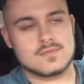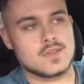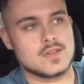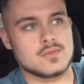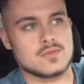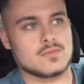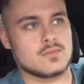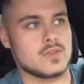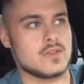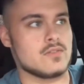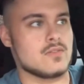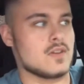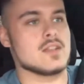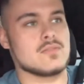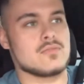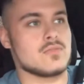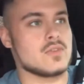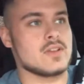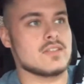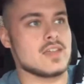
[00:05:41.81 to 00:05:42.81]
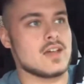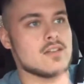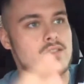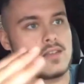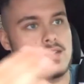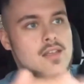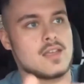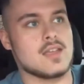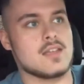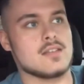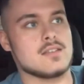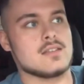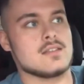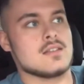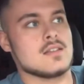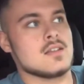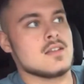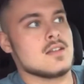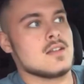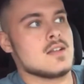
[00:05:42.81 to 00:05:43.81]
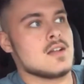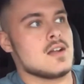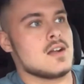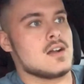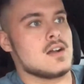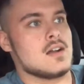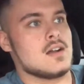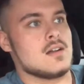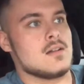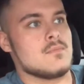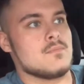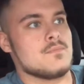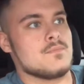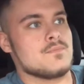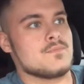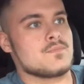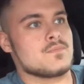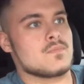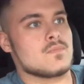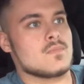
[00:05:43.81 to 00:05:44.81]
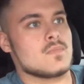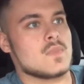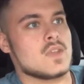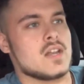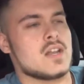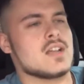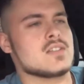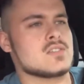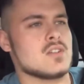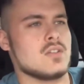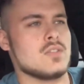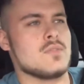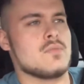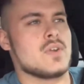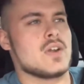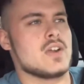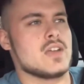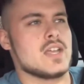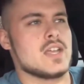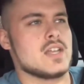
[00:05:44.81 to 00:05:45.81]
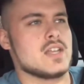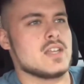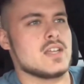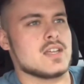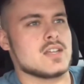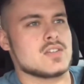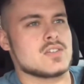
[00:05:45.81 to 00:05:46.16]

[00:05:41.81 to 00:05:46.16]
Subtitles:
It was really funny. He freaked out, and then it ended. And I saw the very ending.